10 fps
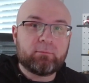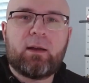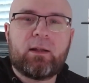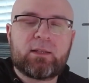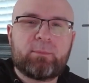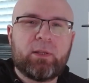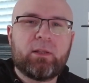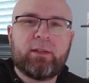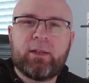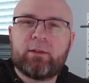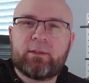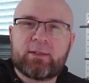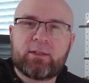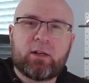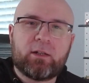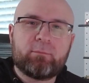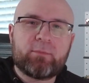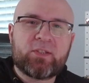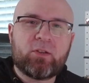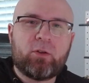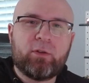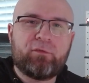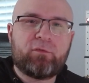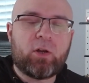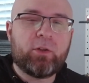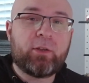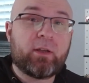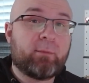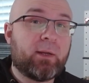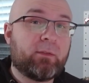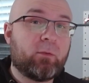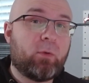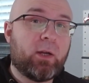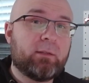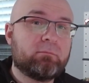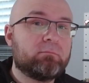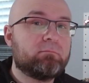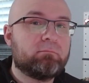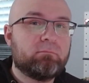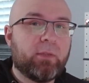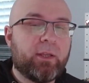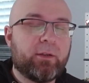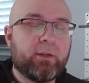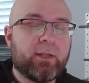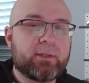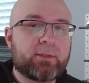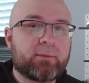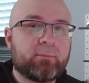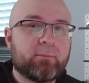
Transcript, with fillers: I'll spill it here at the start. So if all you care about the what, here it is.